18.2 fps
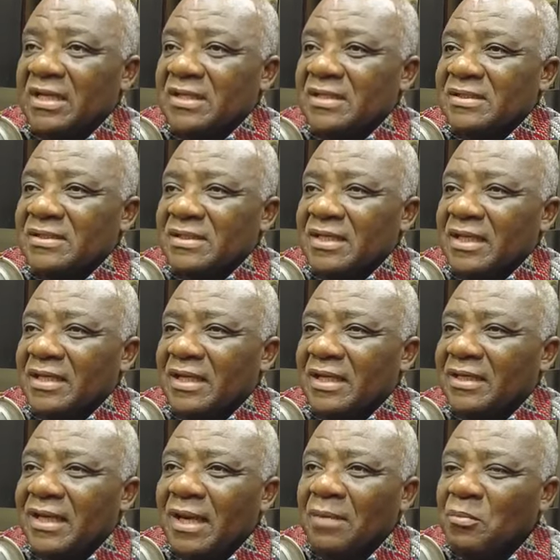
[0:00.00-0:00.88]
Say
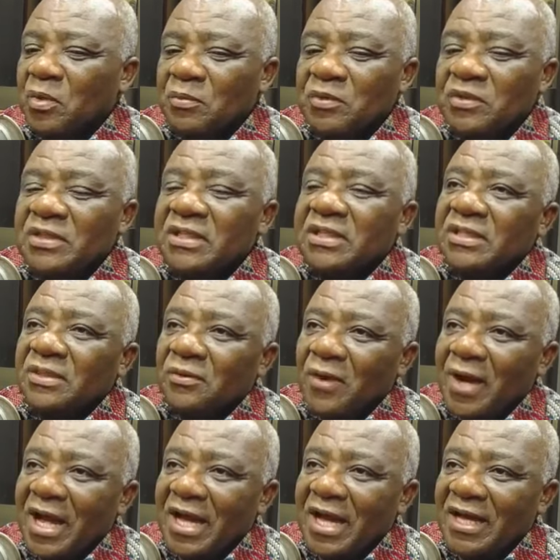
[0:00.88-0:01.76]
in Kabumu,
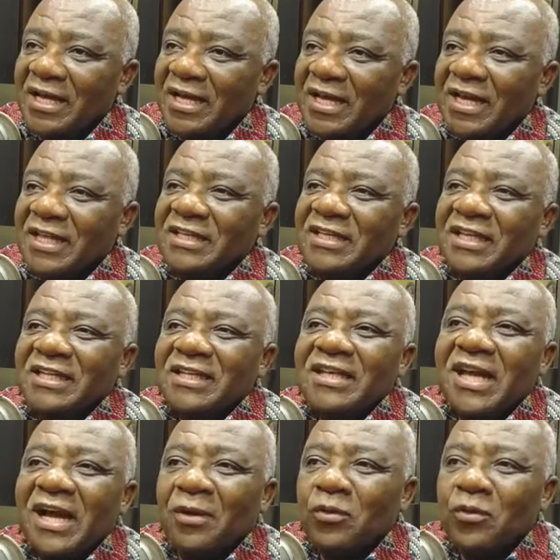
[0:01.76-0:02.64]
anywhere, and a
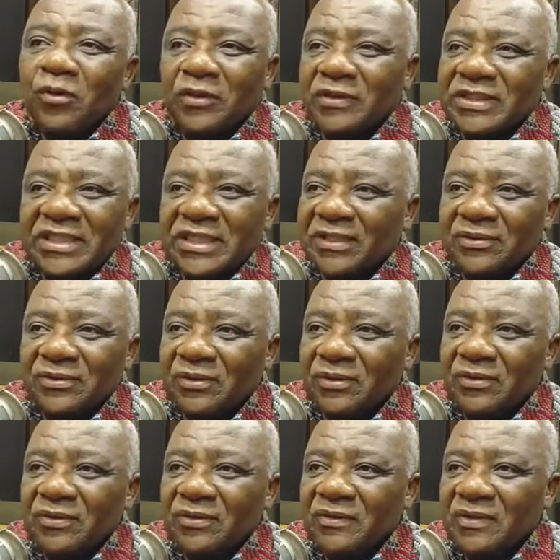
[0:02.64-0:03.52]
near horn,
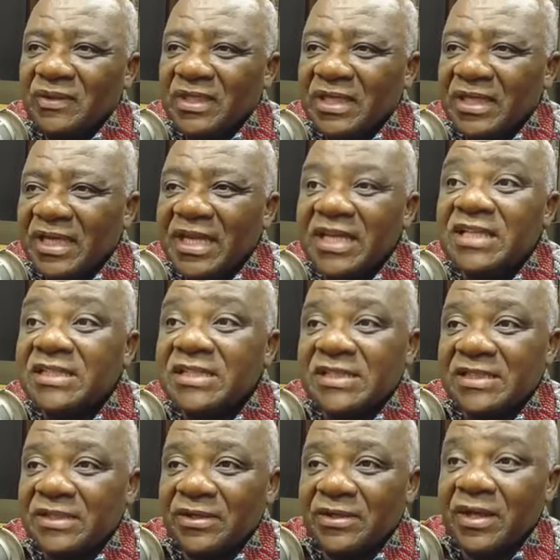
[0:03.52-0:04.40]
deno, in
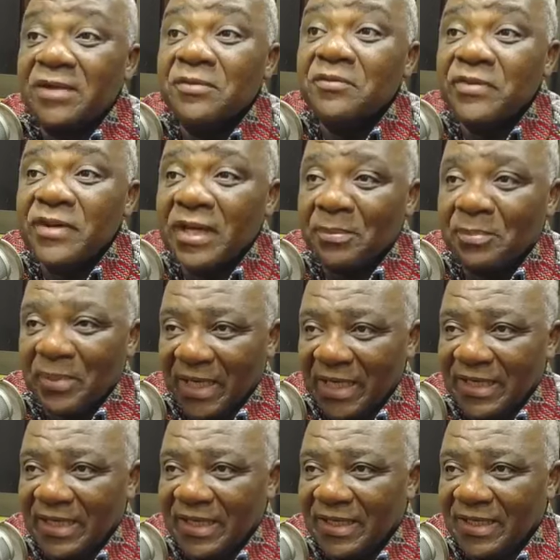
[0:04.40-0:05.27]
see in ye
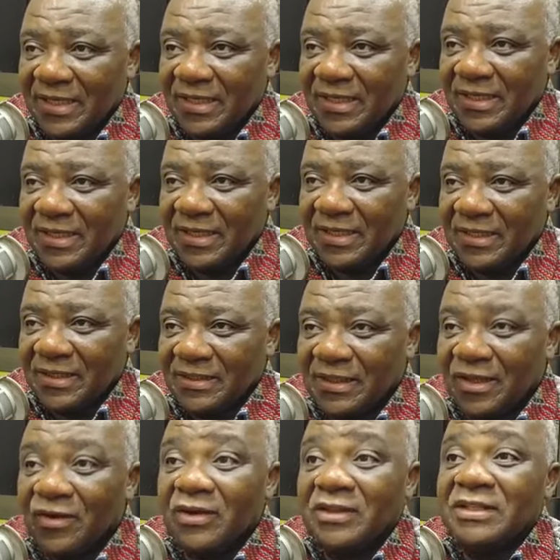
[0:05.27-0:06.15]
pay it.
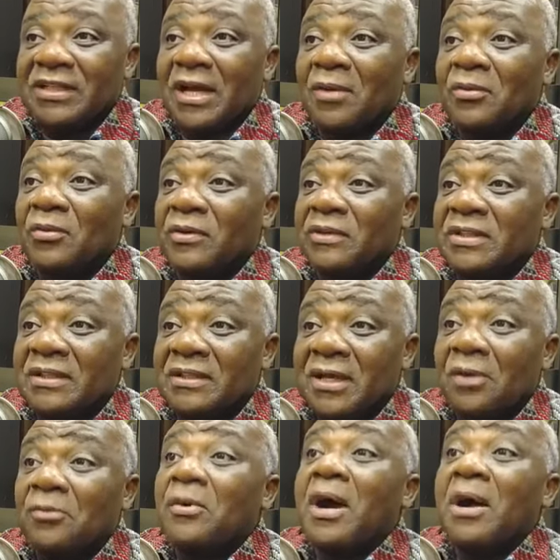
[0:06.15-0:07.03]
Now a dear horn, then
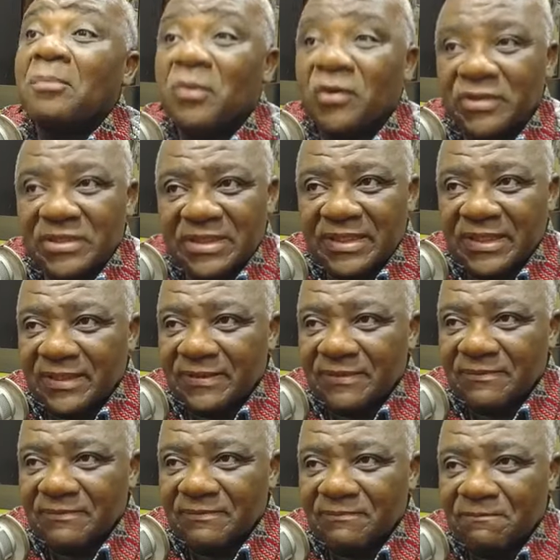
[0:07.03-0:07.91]
a qua bonting.
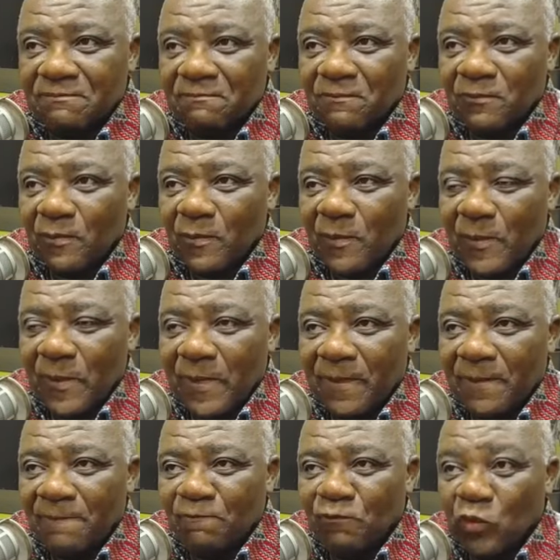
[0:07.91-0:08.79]

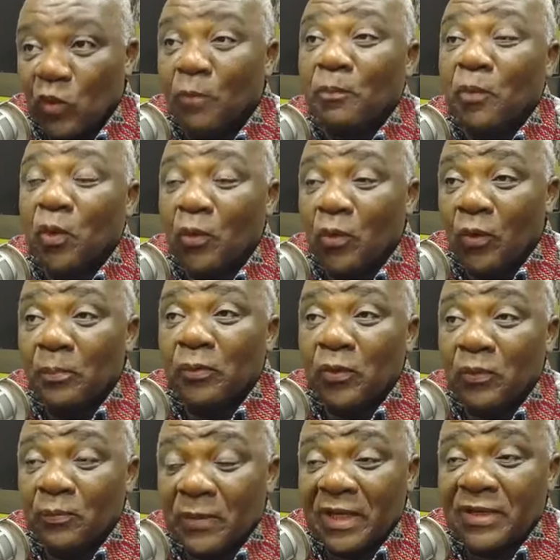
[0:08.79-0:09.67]
Womo
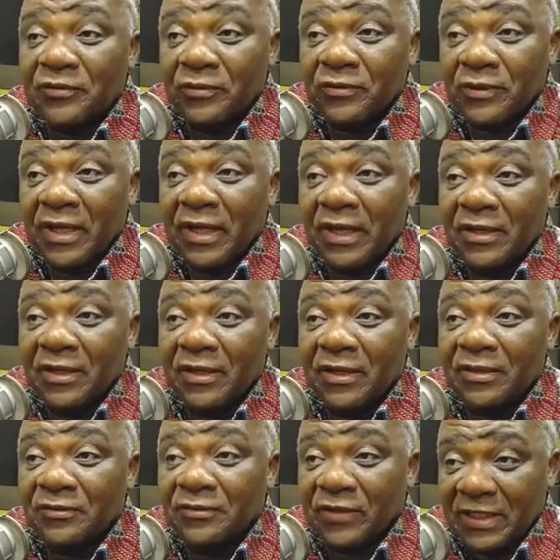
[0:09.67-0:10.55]
open my
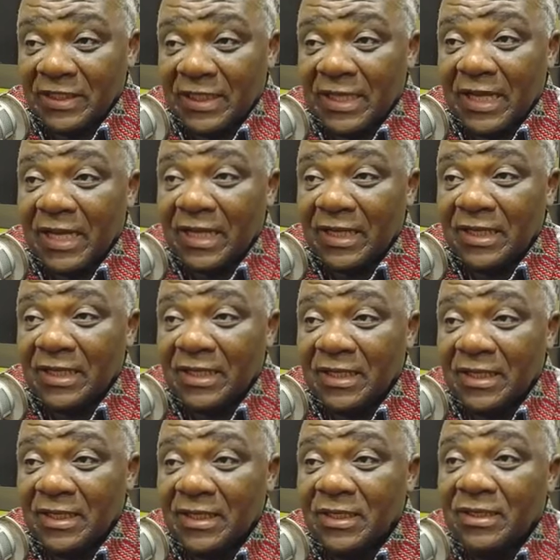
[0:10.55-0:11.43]
tradia,
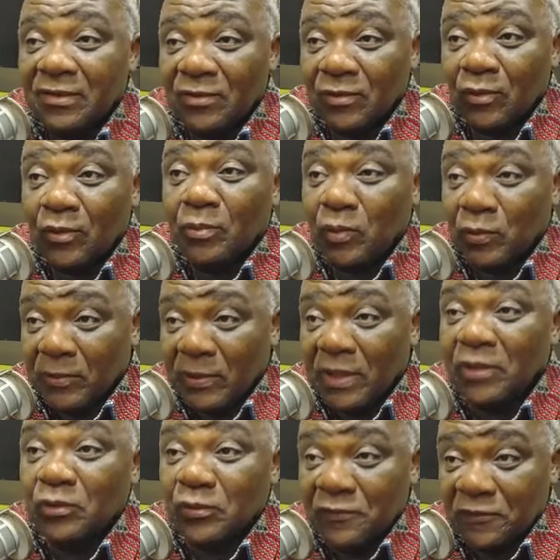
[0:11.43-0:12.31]
open my
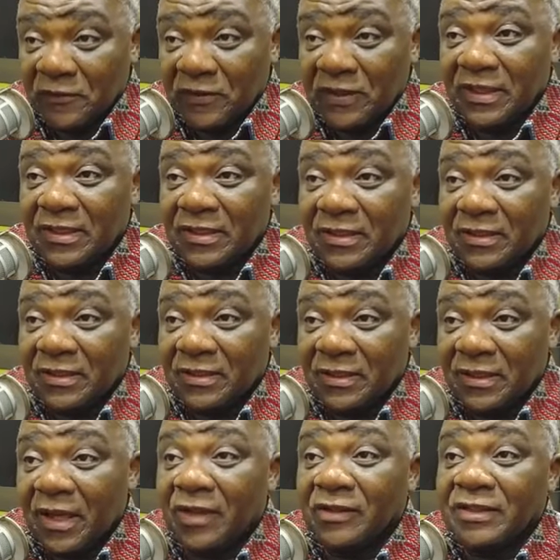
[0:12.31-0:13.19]
woofie,
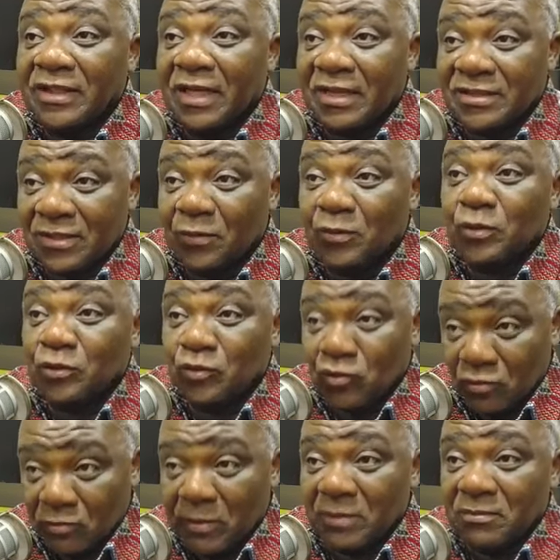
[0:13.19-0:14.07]
now they are shown
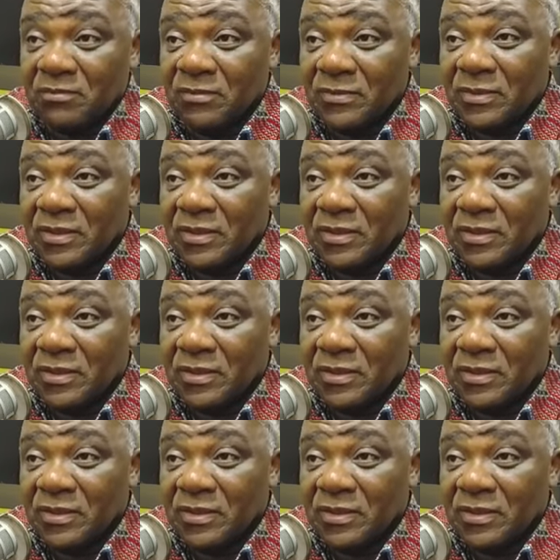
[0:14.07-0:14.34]
to them.